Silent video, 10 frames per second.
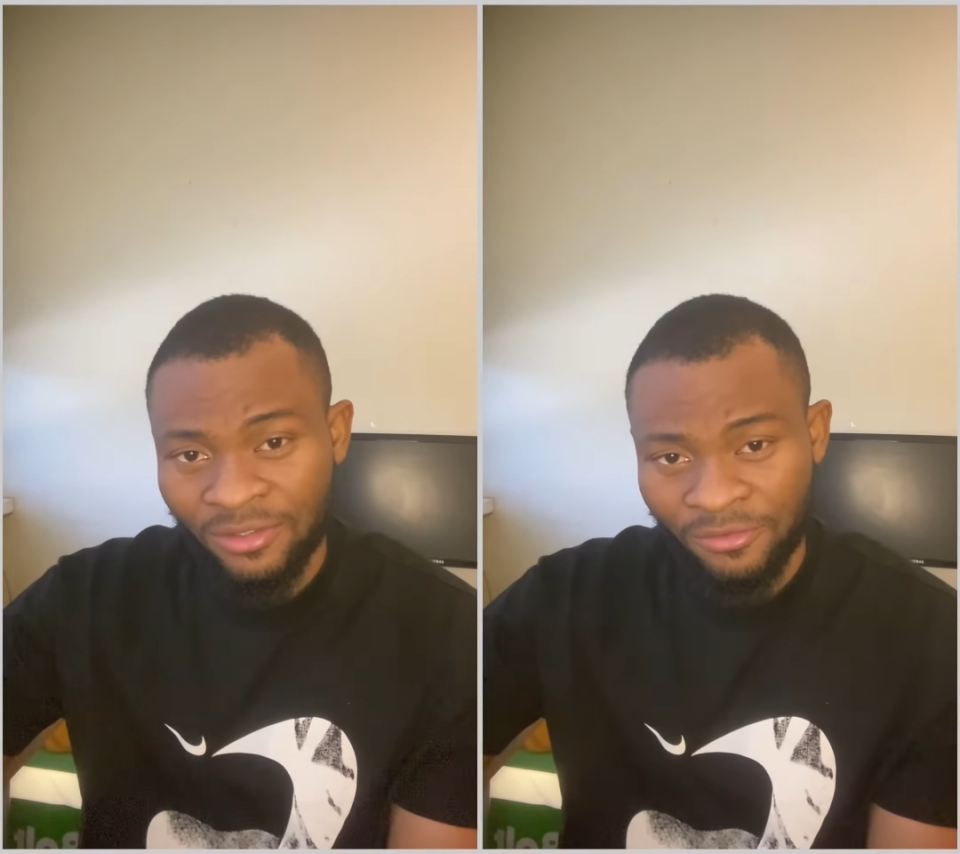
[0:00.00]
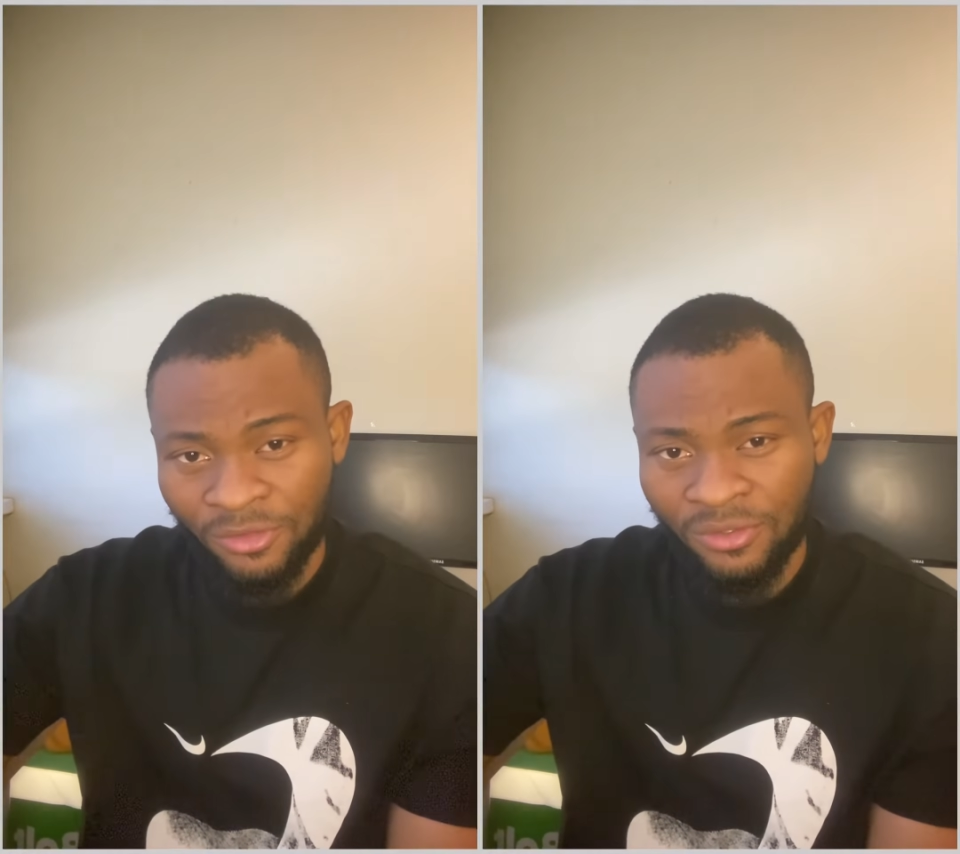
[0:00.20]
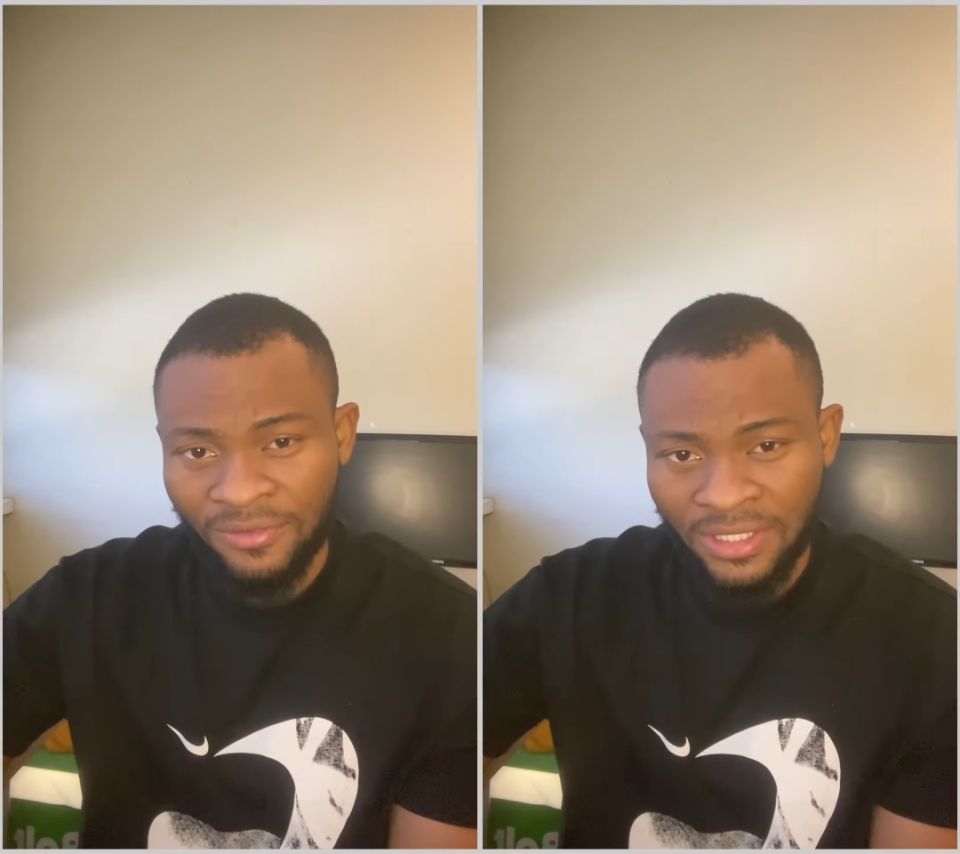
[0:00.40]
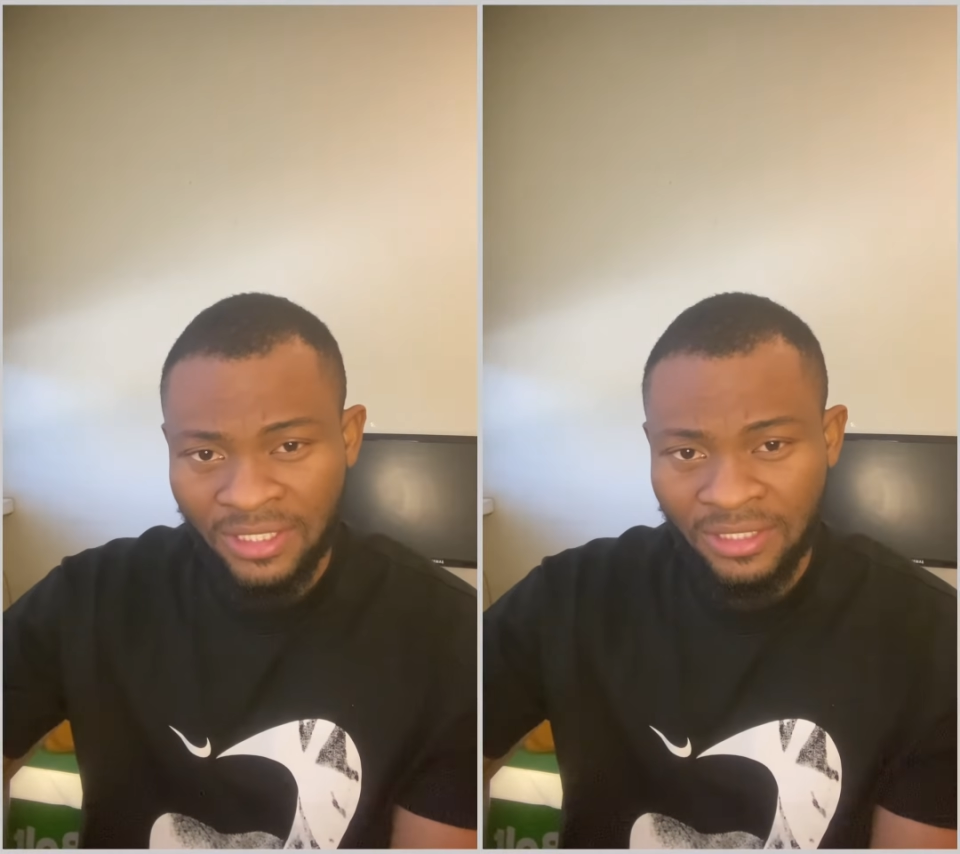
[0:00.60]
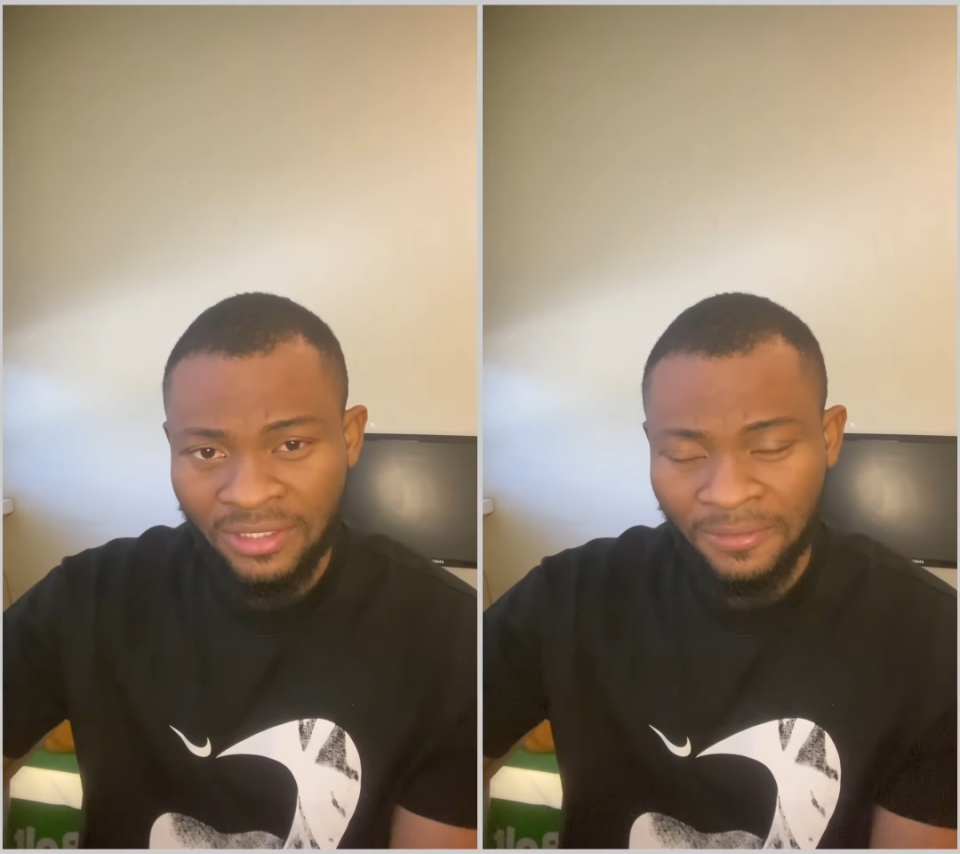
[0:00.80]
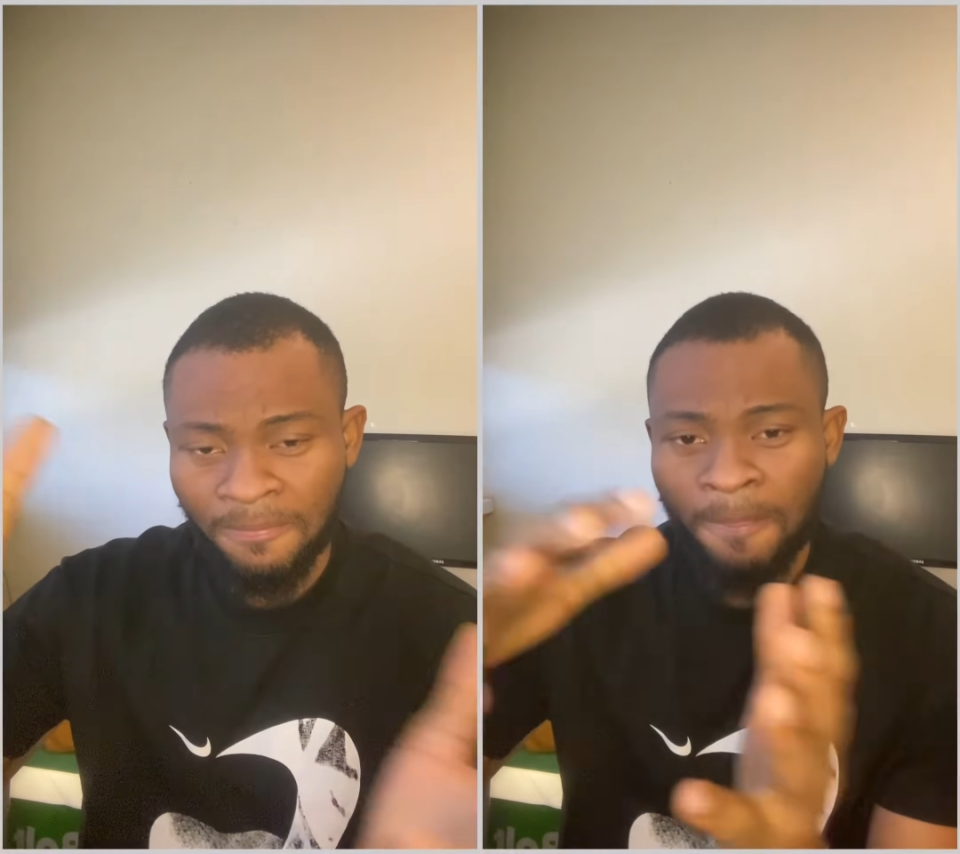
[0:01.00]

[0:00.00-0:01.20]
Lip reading: of universities.